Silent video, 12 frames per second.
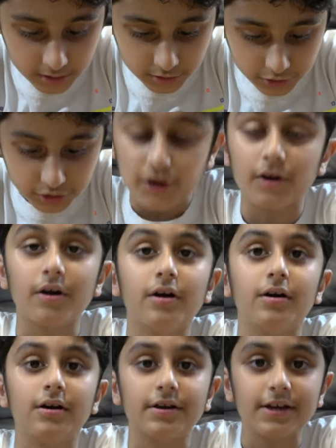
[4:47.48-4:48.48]
So
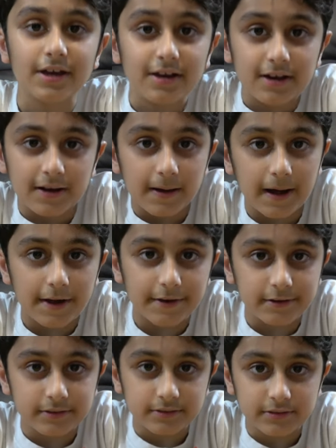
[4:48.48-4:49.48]
uh, yeah,
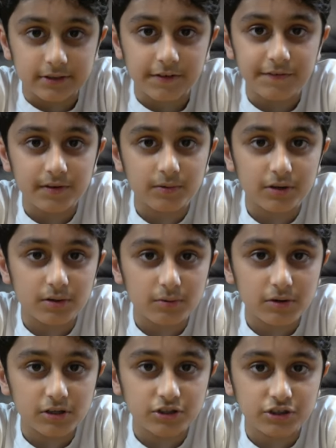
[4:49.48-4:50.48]
I if you want
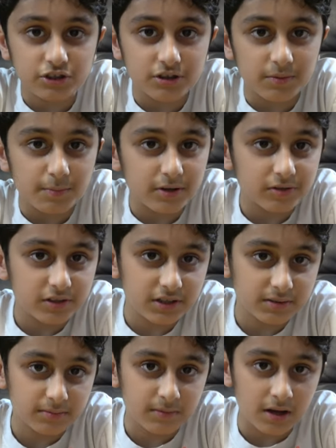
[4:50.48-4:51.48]
to watch the
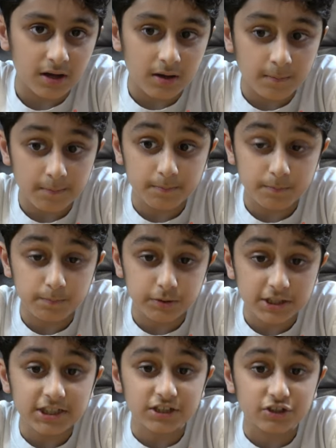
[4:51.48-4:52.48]
building, um,
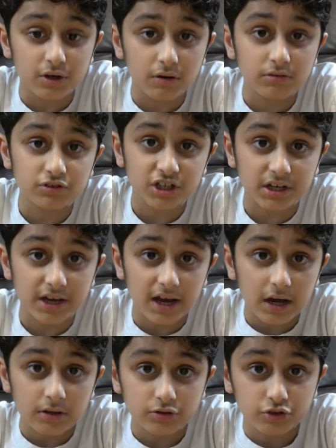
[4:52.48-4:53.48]
please go and check it
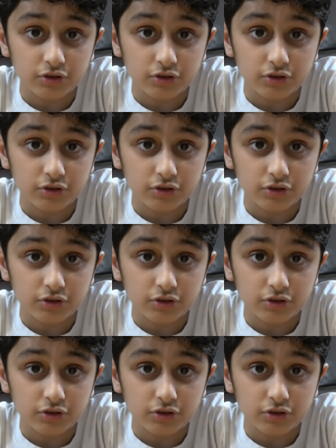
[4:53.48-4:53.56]
out.